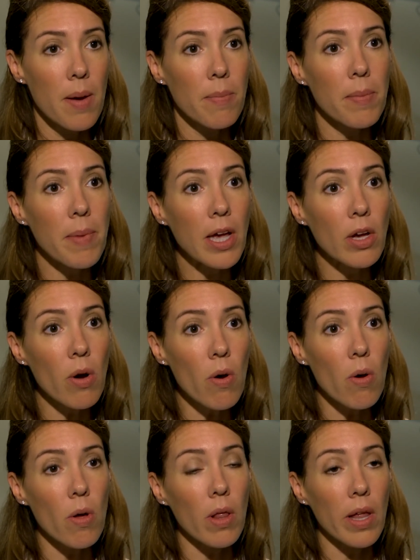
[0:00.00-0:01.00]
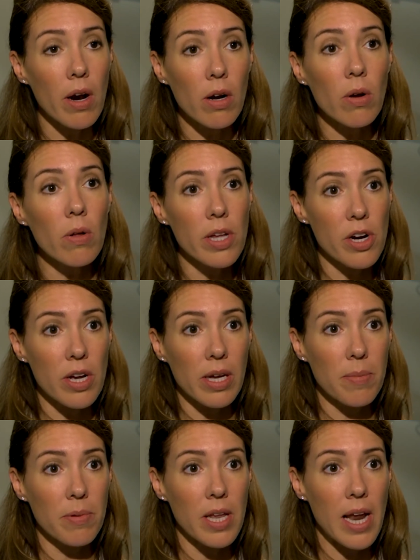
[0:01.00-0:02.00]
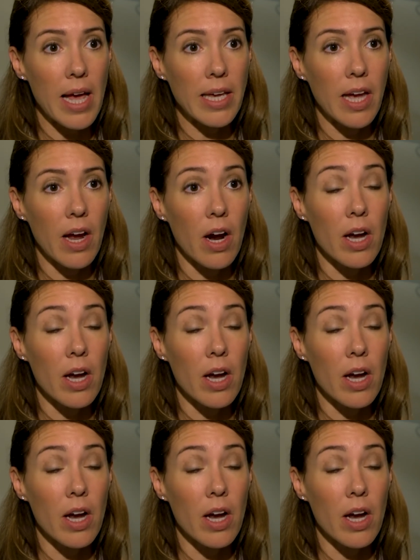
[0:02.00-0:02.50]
But my goal, and our goal here at Complete Eye Care,